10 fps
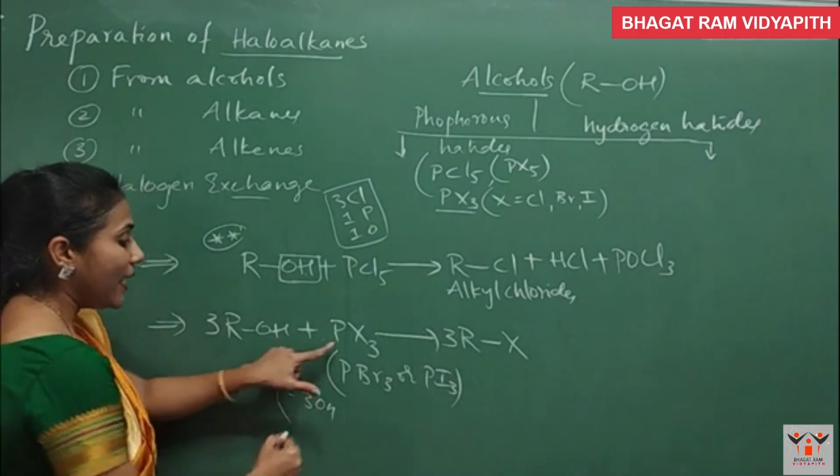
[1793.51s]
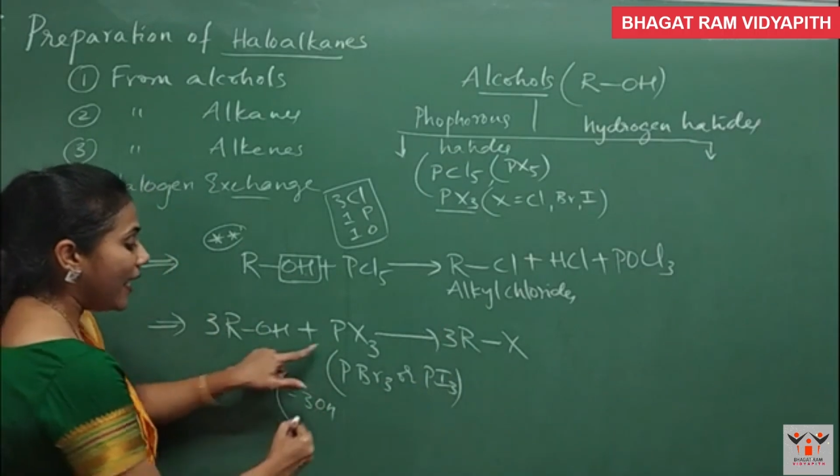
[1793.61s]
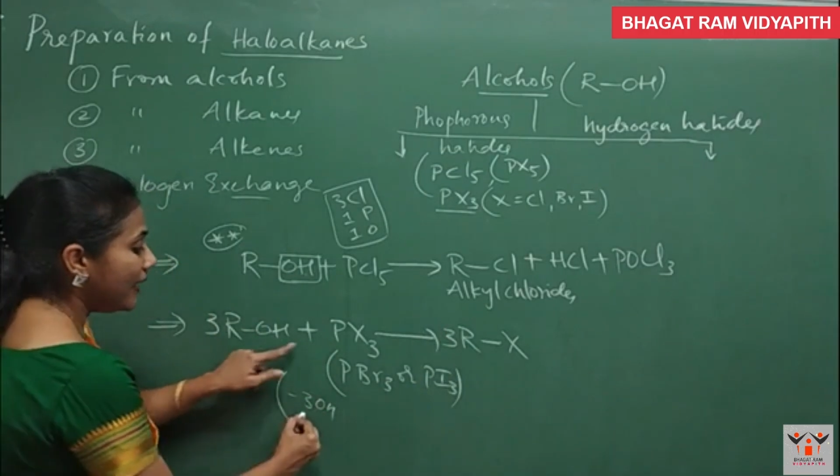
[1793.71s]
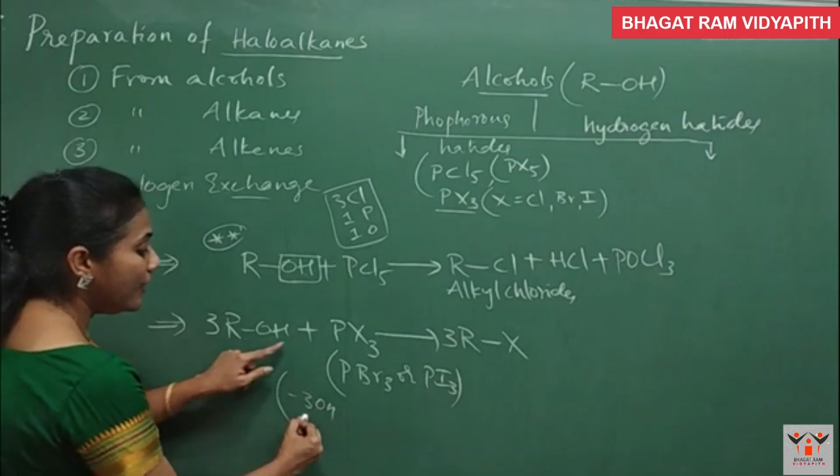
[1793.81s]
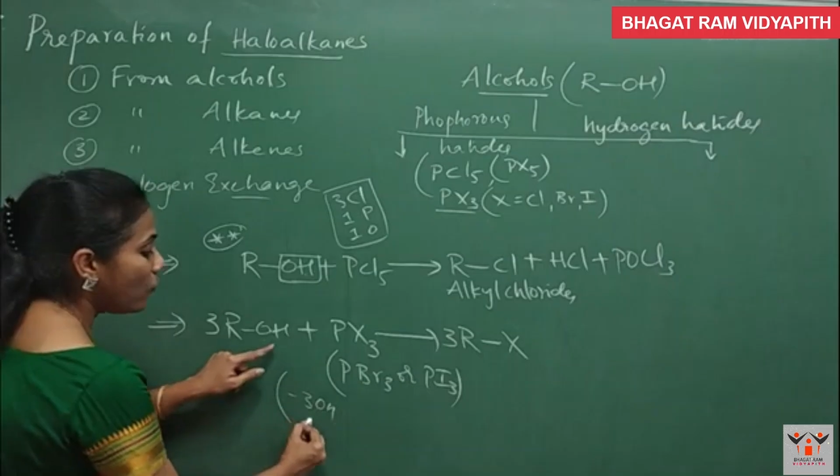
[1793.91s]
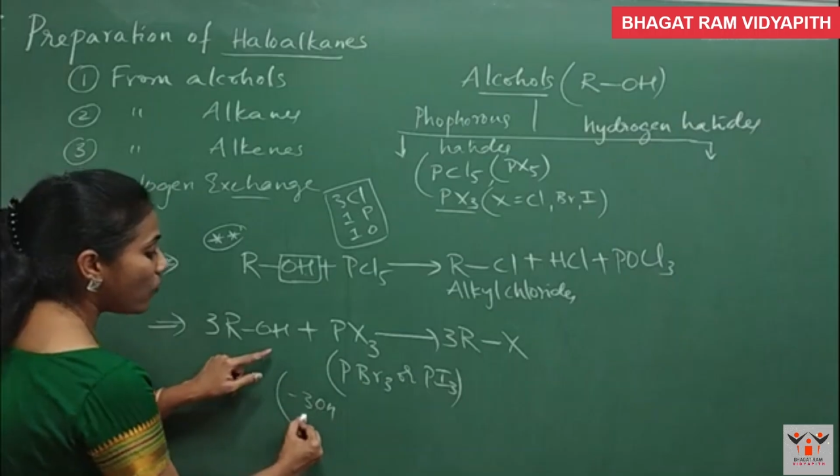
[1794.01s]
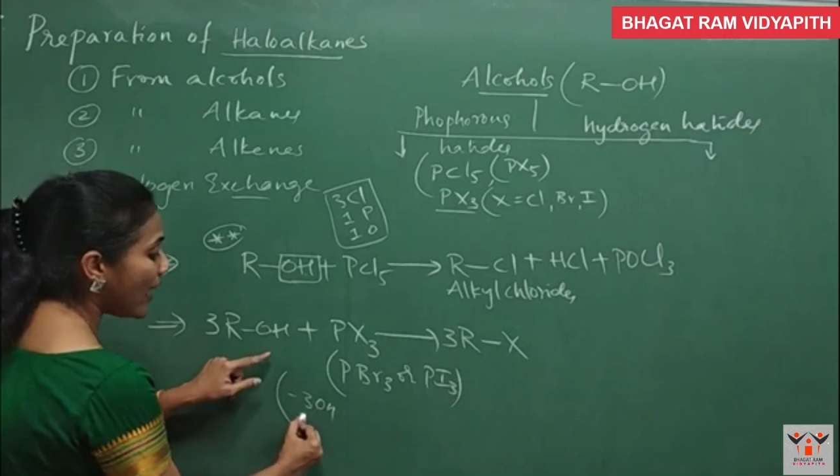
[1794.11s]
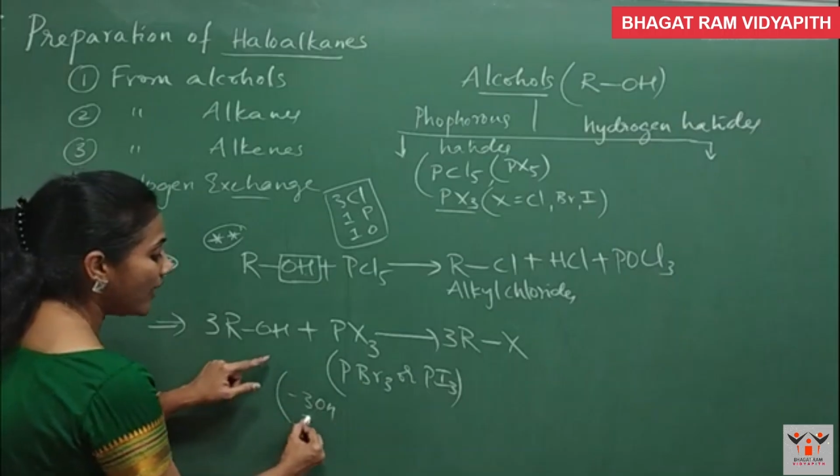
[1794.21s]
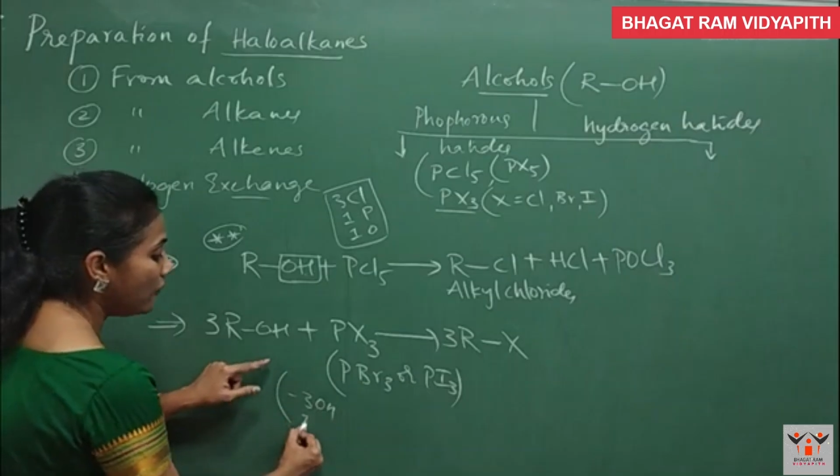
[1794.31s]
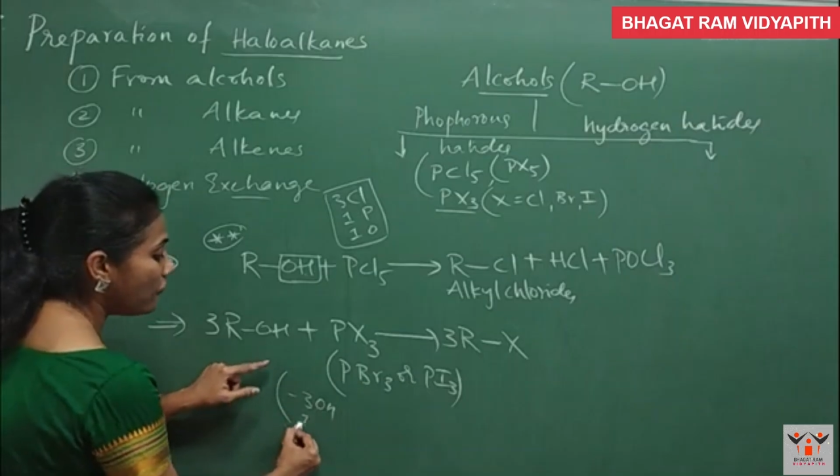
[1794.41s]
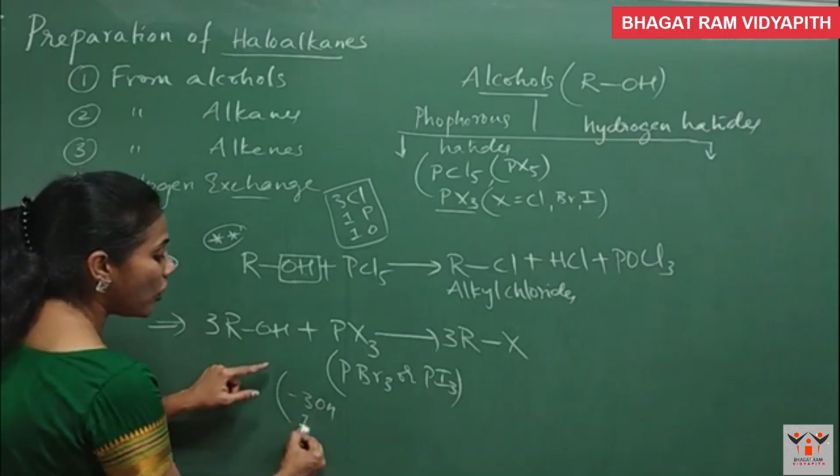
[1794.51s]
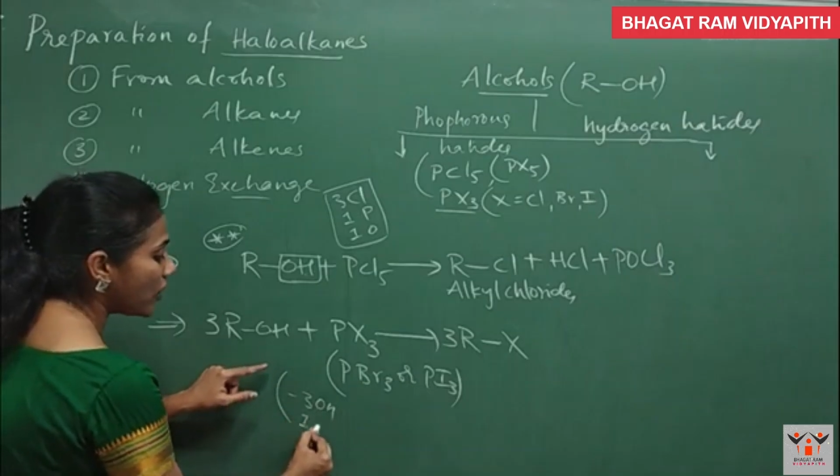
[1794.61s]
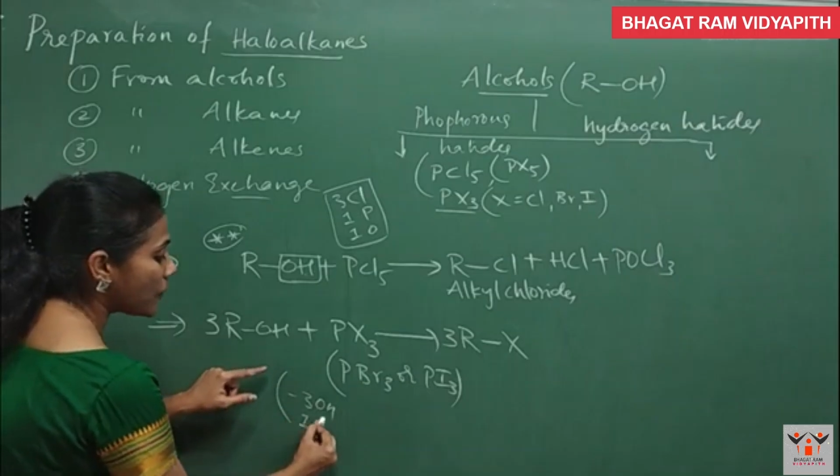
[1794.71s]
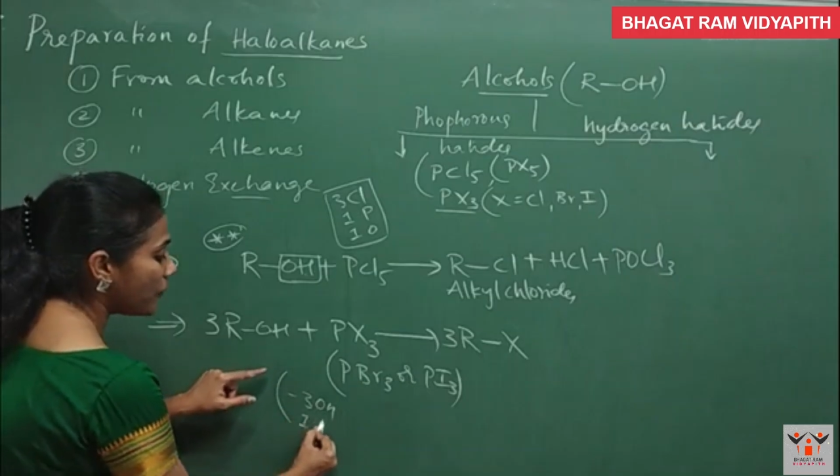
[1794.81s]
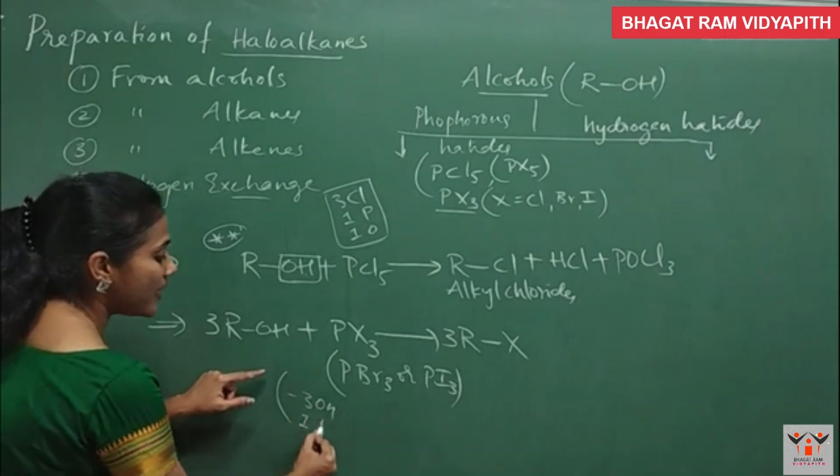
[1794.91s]
and 1
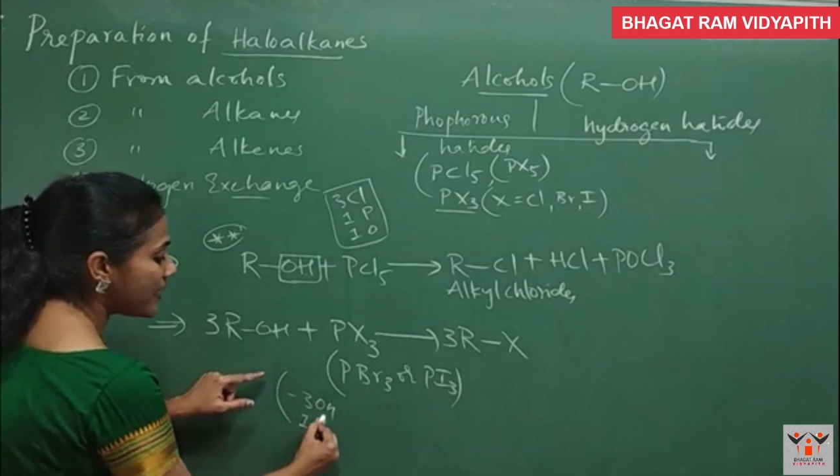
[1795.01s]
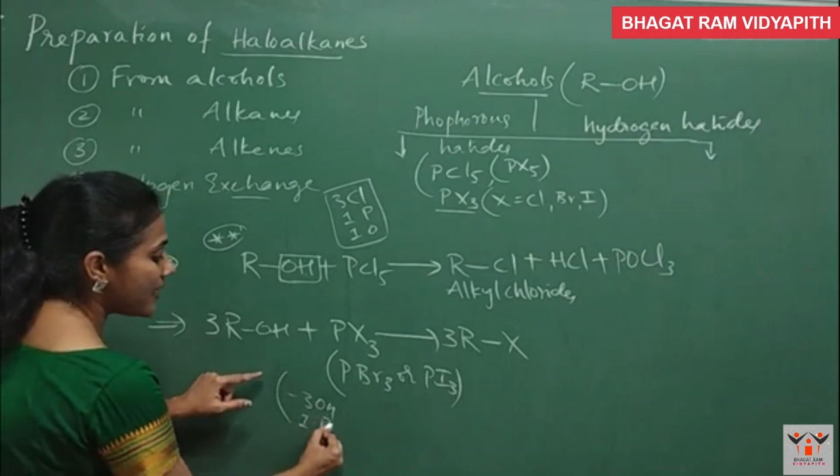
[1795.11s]
phosphorus